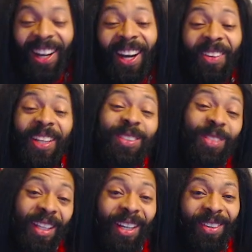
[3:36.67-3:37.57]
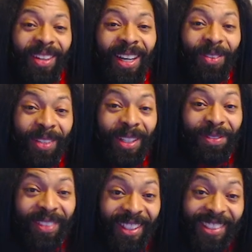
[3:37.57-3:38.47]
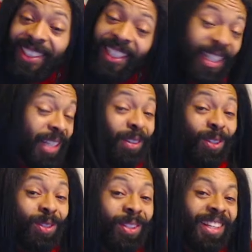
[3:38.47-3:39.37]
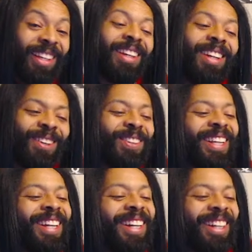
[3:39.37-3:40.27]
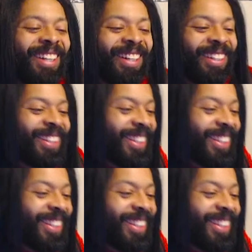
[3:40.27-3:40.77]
always wear the crown when it fits and never quit. We are, huh?